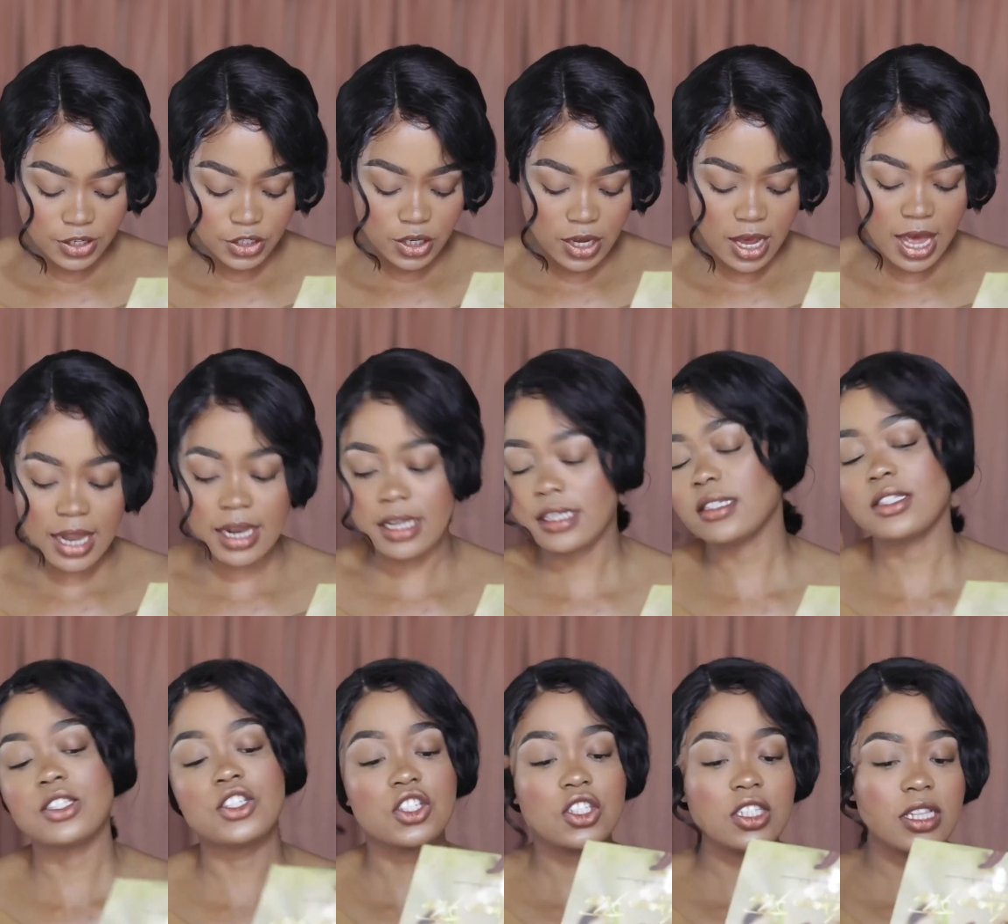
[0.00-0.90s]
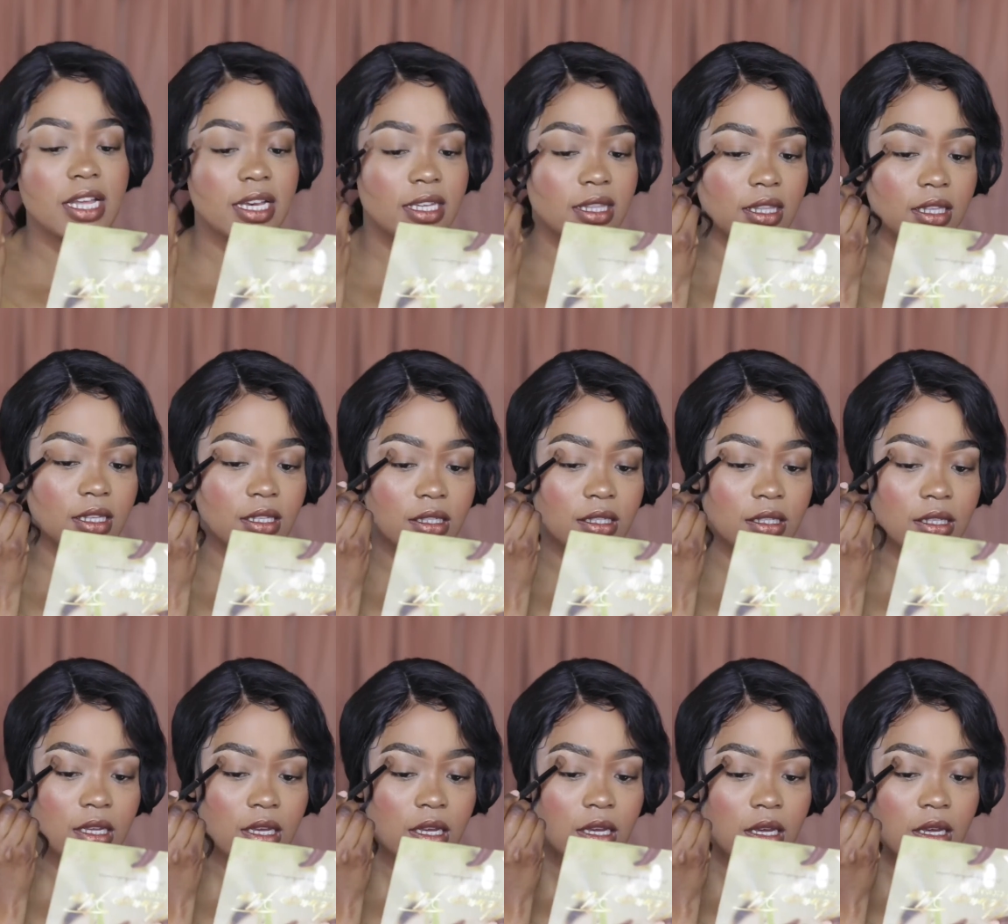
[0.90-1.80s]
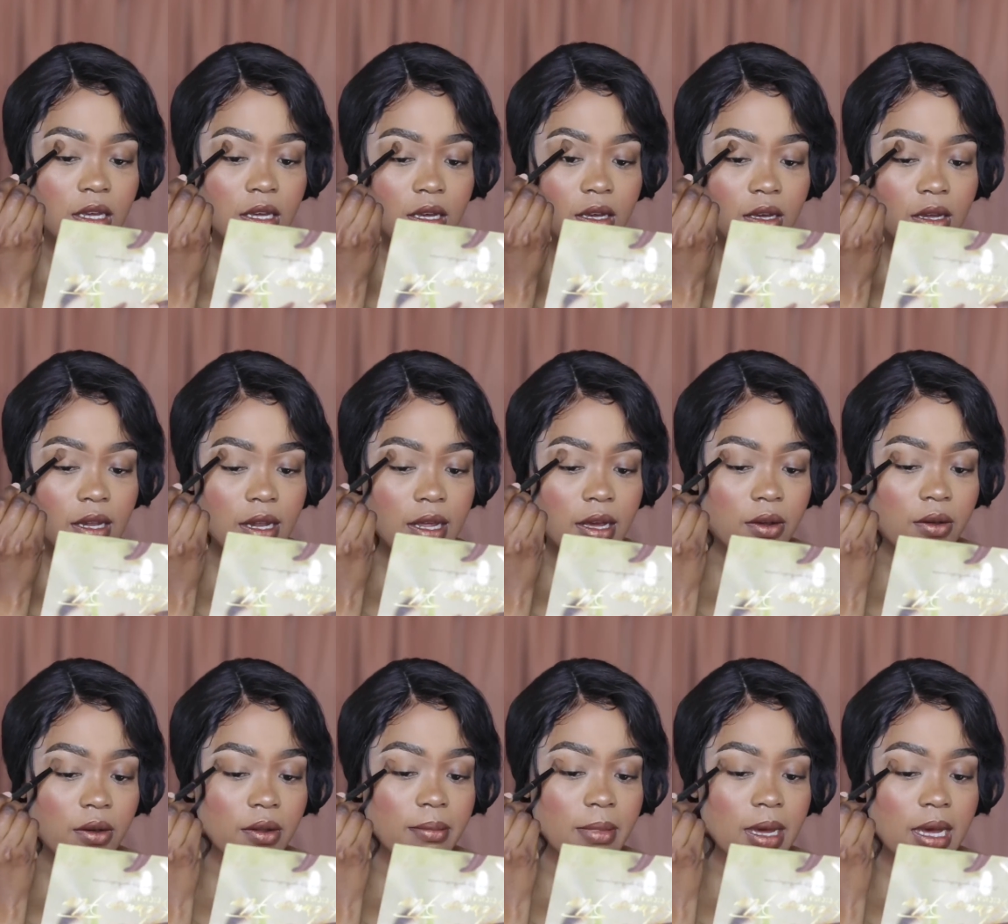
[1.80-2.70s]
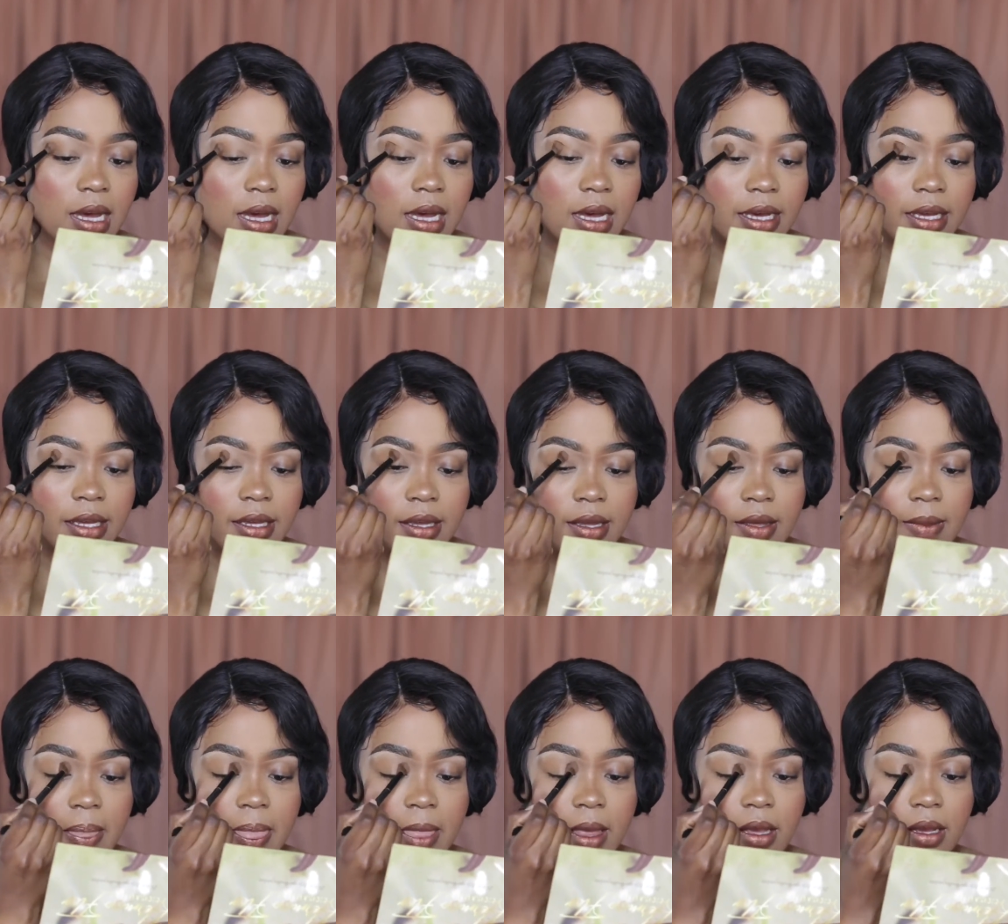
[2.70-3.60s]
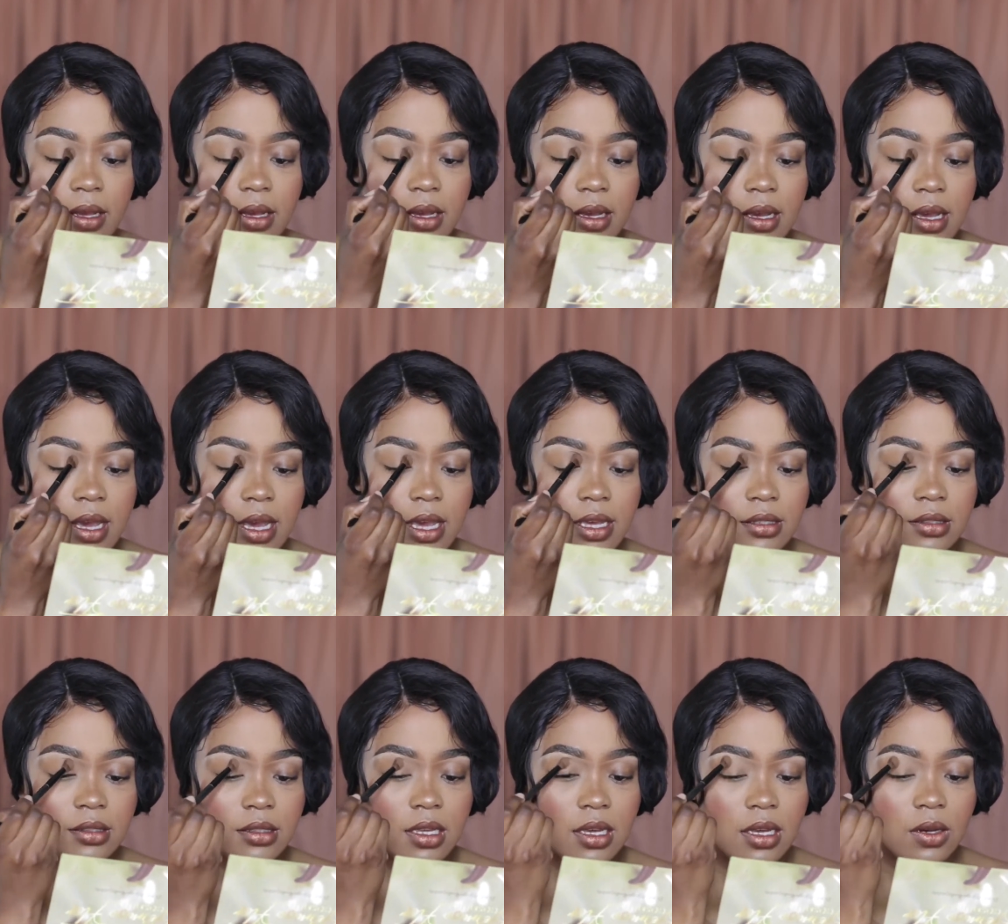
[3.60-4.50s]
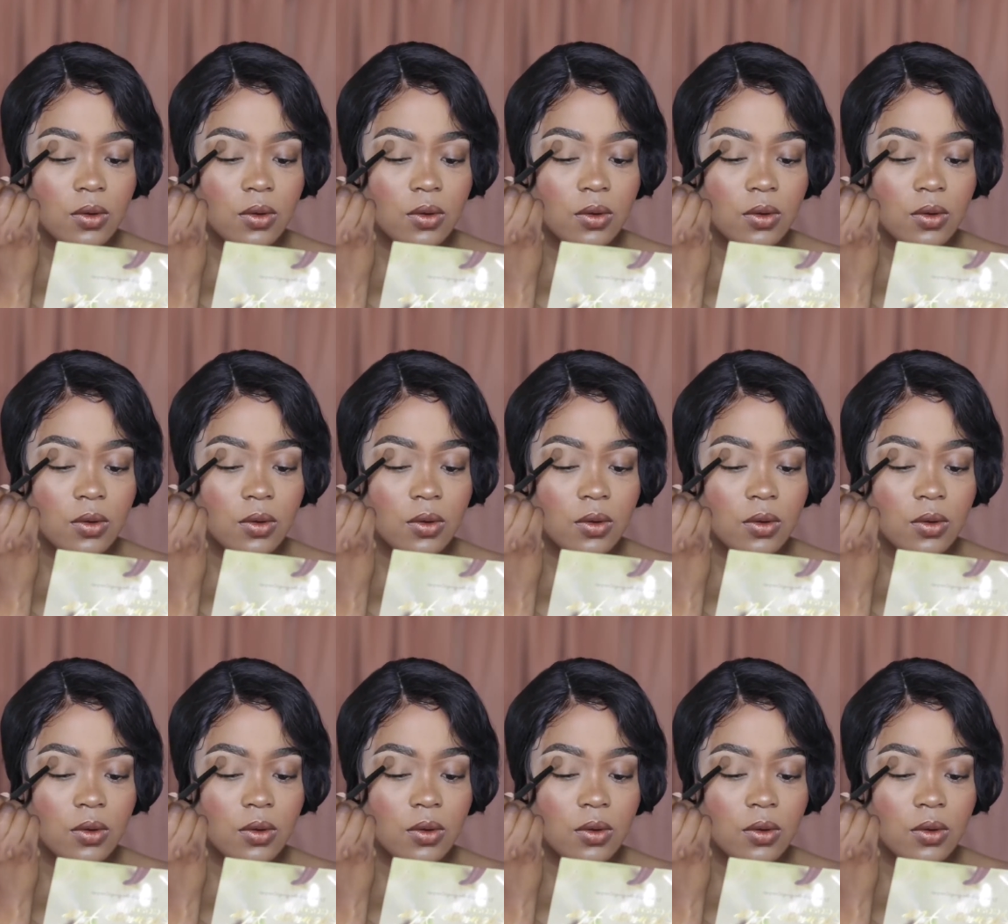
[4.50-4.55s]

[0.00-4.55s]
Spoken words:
colors just like this, like on my eye, guys.